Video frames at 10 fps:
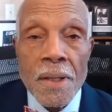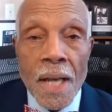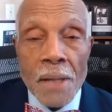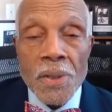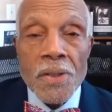
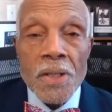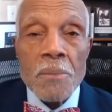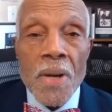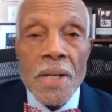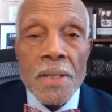I would
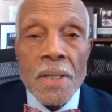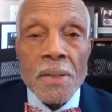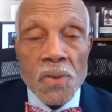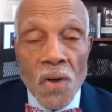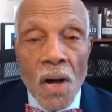take my
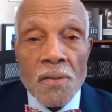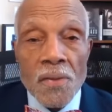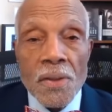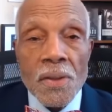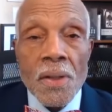
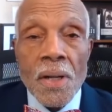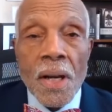revolver